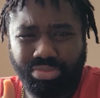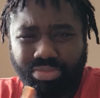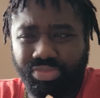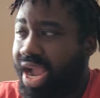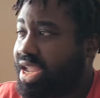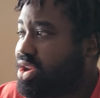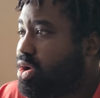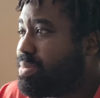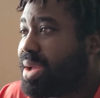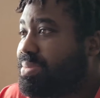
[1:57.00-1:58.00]
Right, me
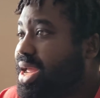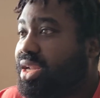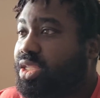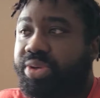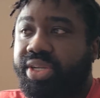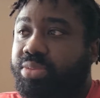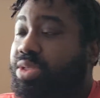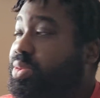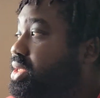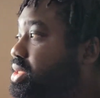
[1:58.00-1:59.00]
not spirits.
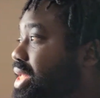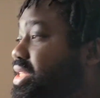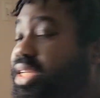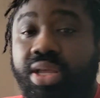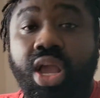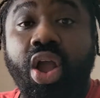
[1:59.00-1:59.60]
That's it.